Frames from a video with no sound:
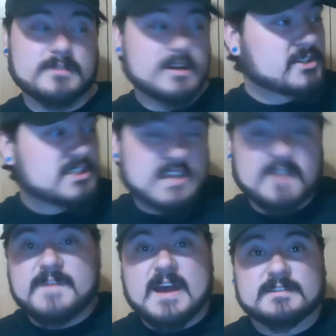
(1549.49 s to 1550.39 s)
There's
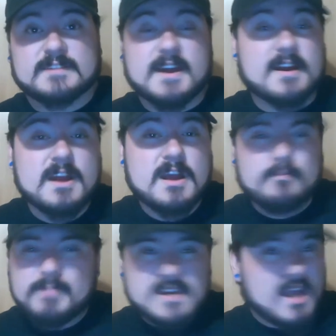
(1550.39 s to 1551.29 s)
stuff out there,
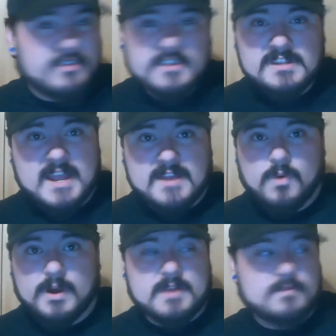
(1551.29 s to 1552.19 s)
but nothing like
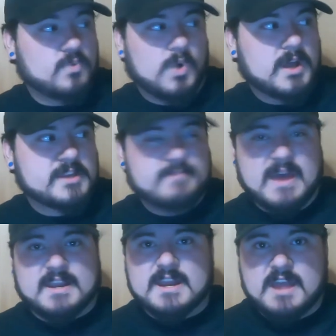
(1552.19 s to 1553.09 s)
what it was
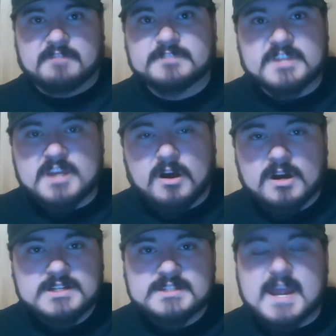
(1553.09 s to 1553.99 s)
back in
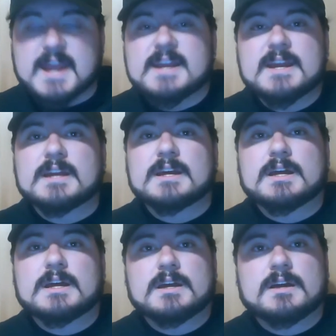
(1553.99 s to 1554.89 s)
FDR's day.
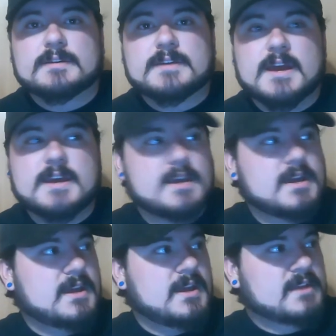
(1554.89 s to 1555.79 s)
Okay?
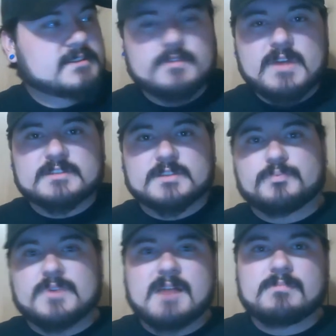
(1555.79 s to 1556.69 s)
And so that's the
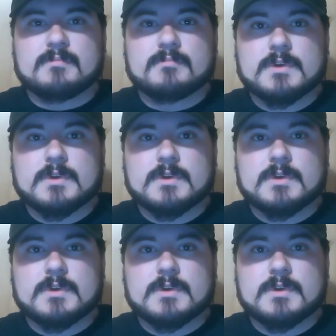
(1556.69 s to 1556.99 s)
problem.